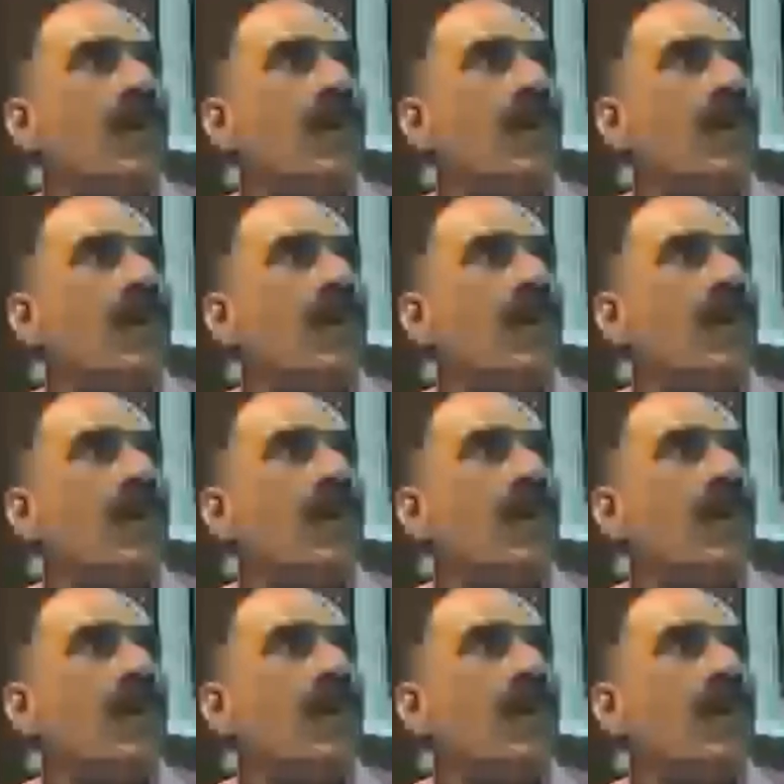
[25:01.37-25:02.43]

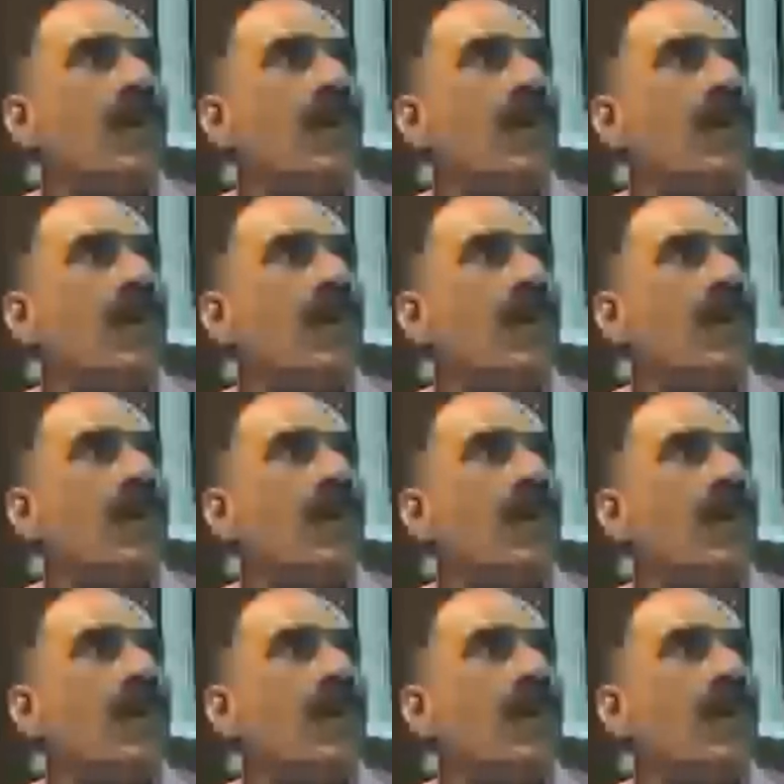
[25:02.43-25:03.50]

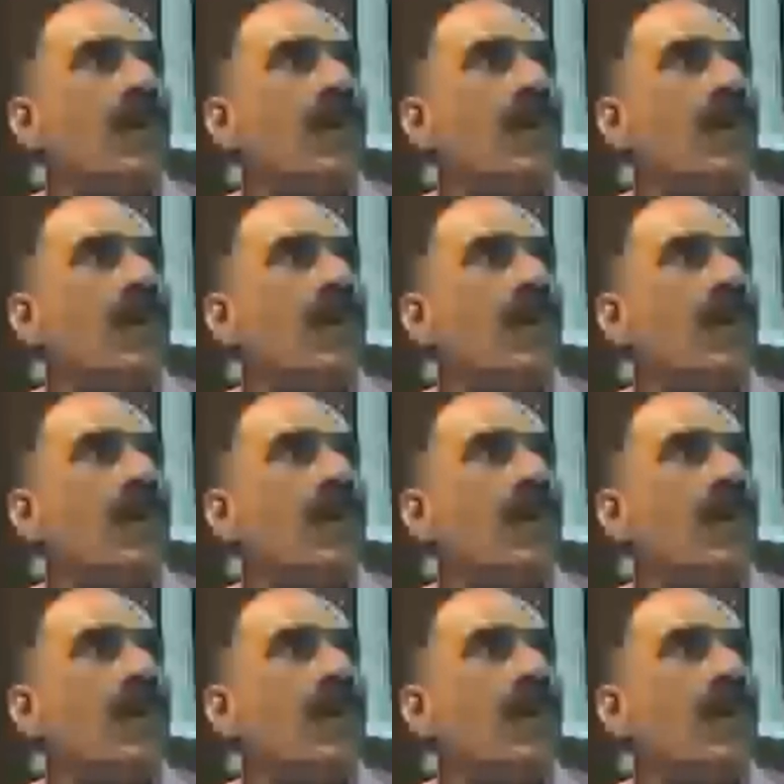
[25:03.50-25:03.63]
No words are spoken by the person on screen.